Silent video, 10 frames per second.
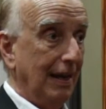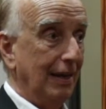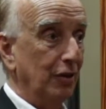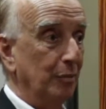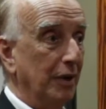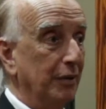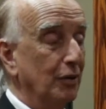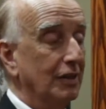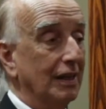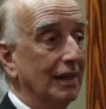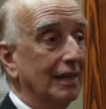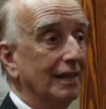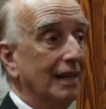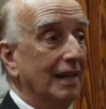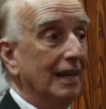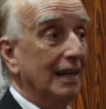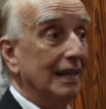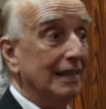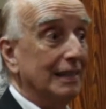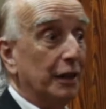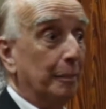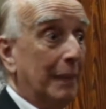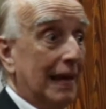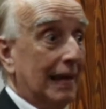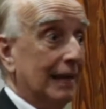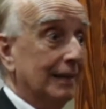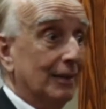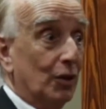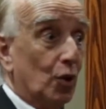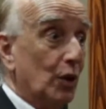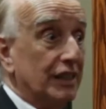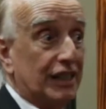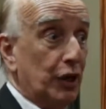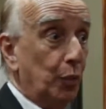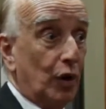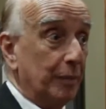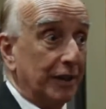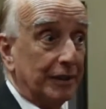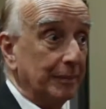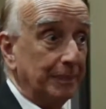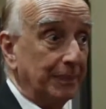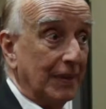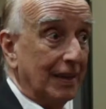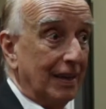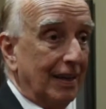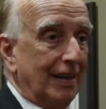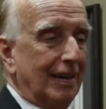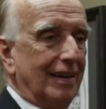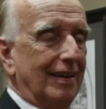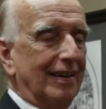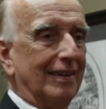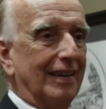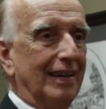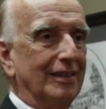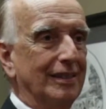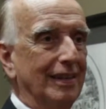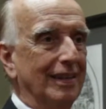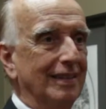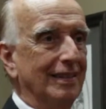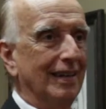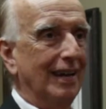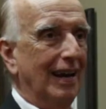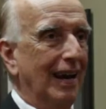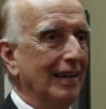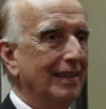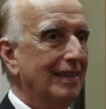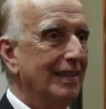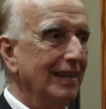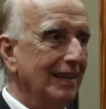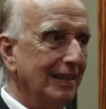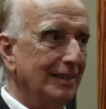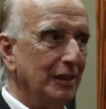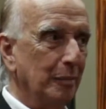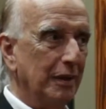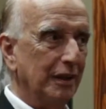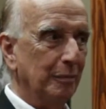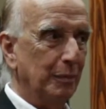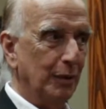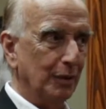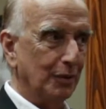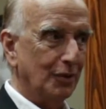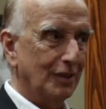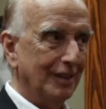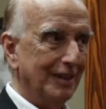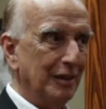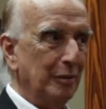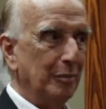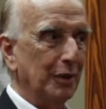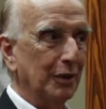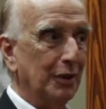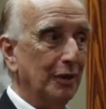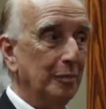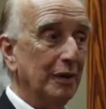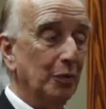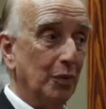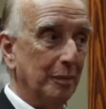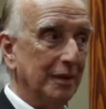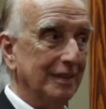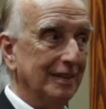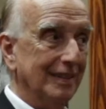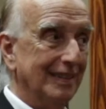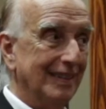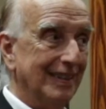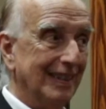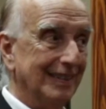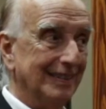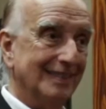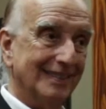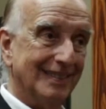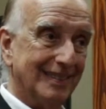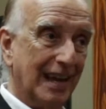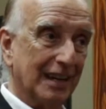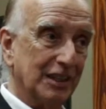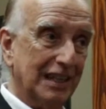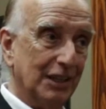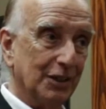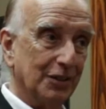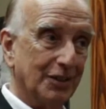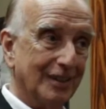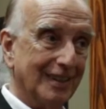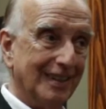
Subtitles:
And her mother said, is it a man or is it a woman? And Kay said, I think it's somebody in boots, but it could be a woman in stacked heels.